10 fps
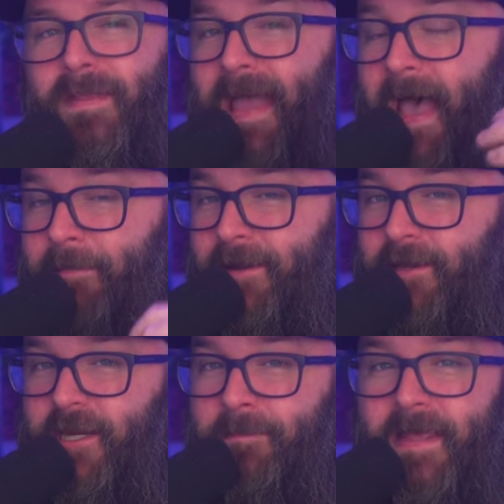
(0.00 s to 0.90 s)
than happy to
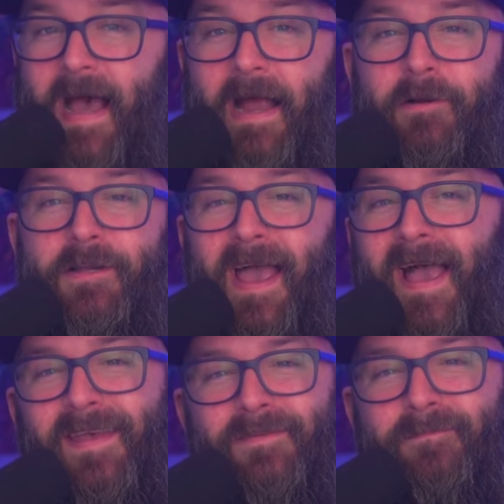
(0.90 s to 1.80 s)
ship the Irish
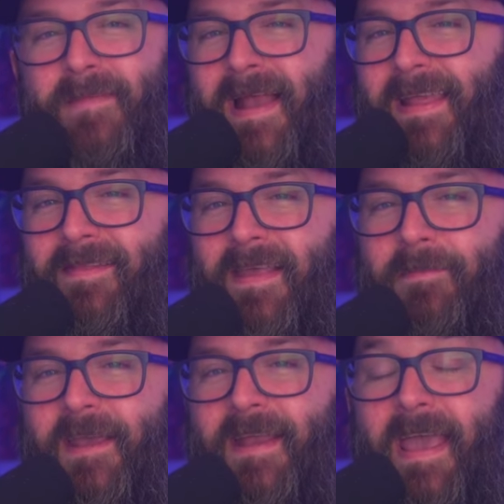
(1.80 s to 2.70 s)
as many
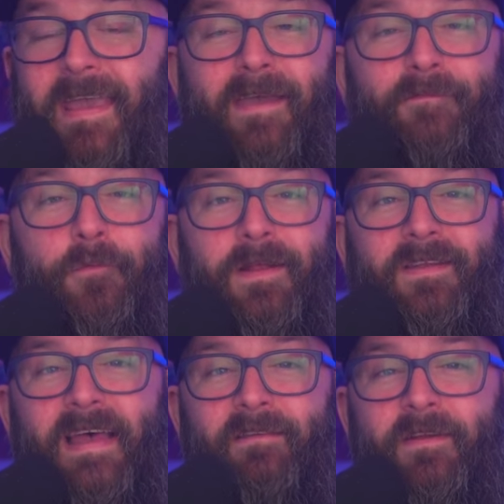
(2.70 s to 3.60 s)
Libyan
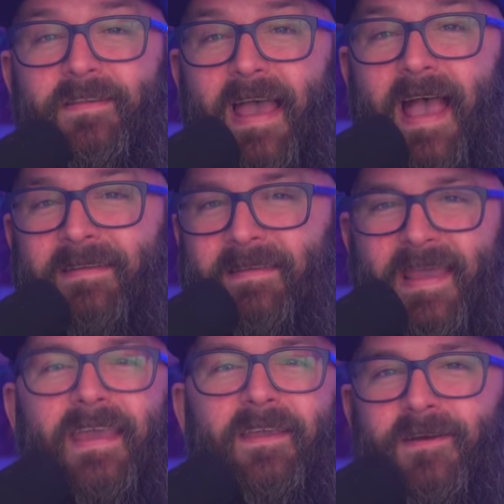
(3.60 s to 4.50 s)
AK-47s as
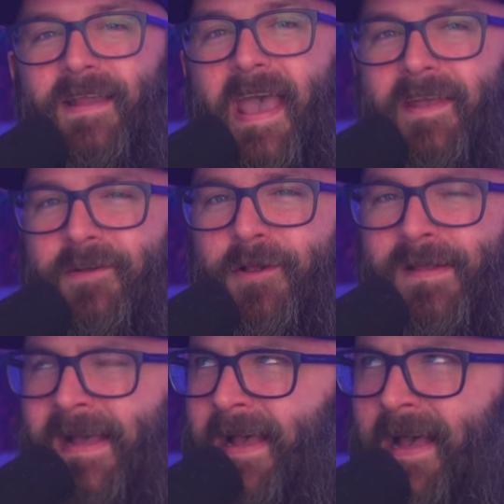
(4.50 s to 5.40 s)
they could handle.
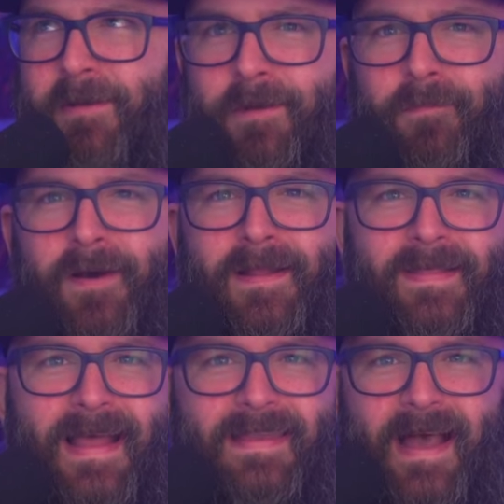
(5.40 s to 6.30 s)
I mean, what a
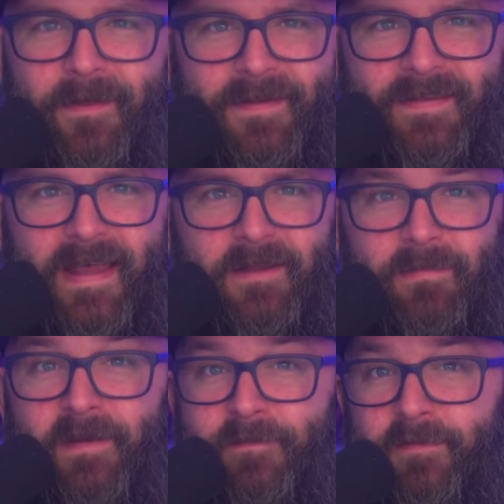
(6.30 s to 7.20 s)
letdown this had to
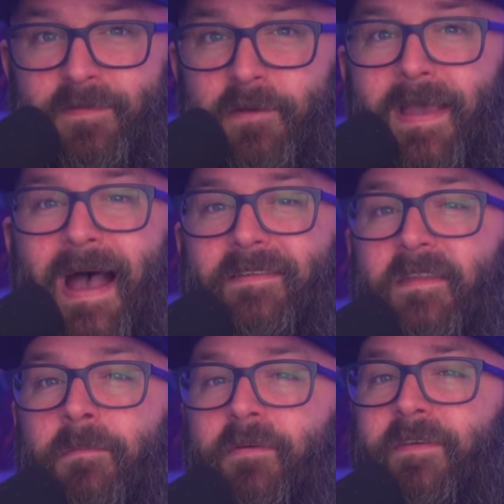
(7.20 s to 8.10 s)
be for the few guys
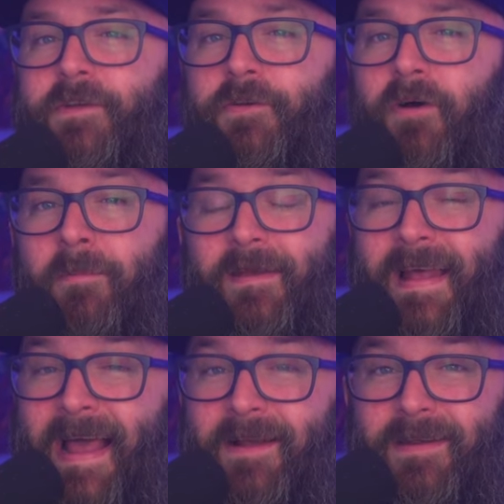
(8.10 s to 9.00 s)
in the provincial army
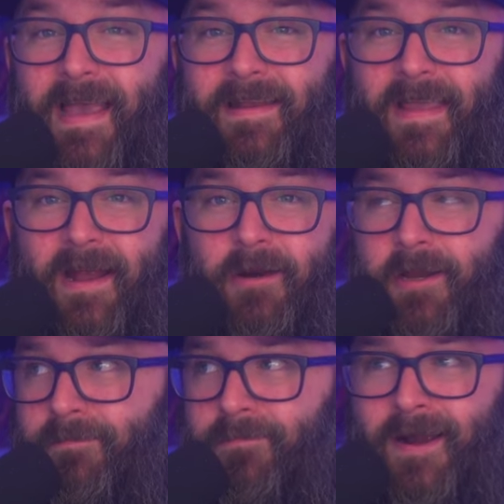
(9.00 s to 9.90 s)
that actually had to carry
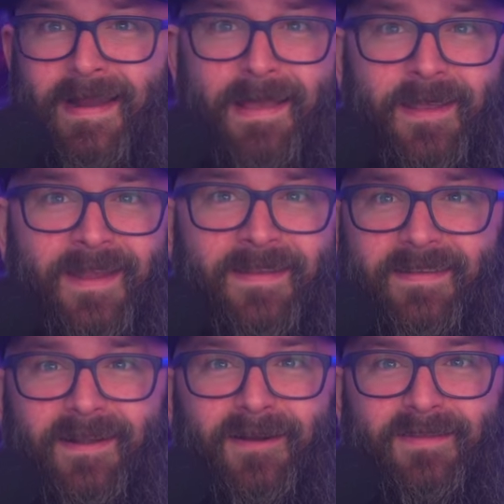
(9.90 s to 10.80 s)
them, right? I mean,
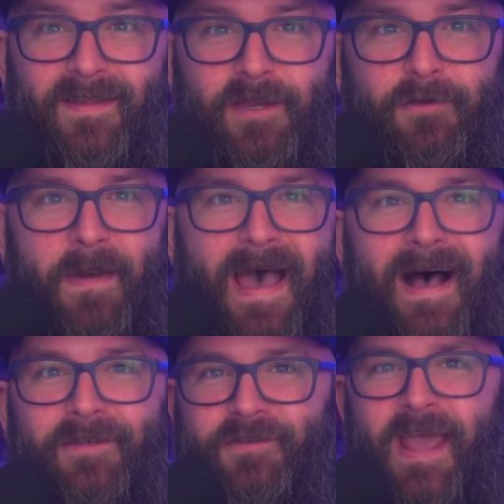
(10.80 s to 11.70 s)
seriously, your
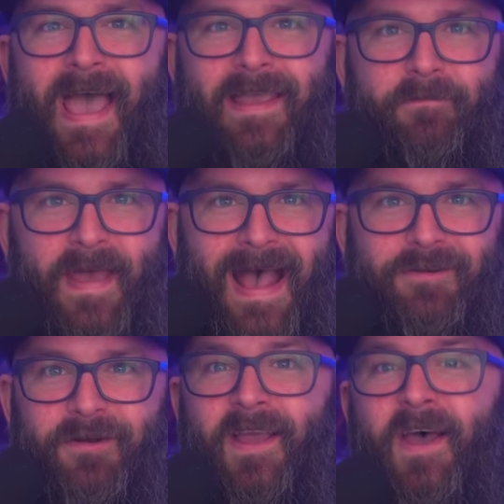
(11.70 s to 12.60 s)
pals, Jack and
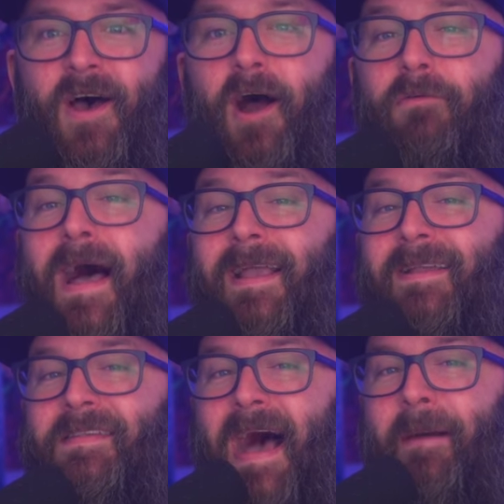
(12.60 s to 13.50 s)
Patrick, are
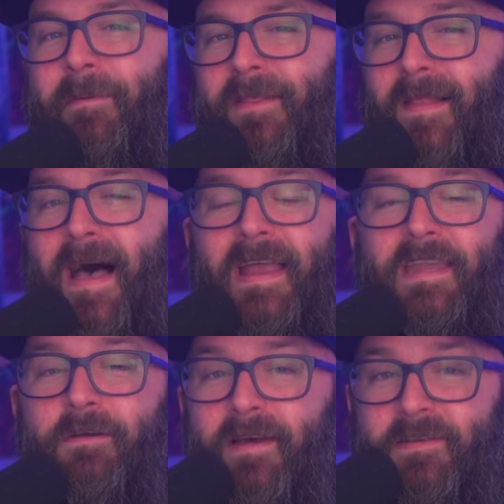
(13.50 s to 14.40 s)
rocking top-of-the-line
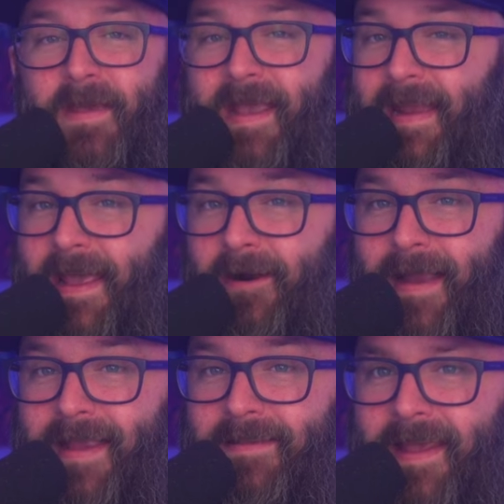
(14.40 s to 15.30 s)
US-made
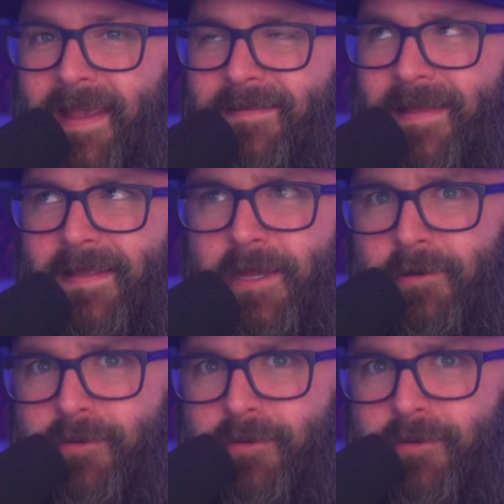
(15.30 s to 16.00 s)
AR-18s, and then you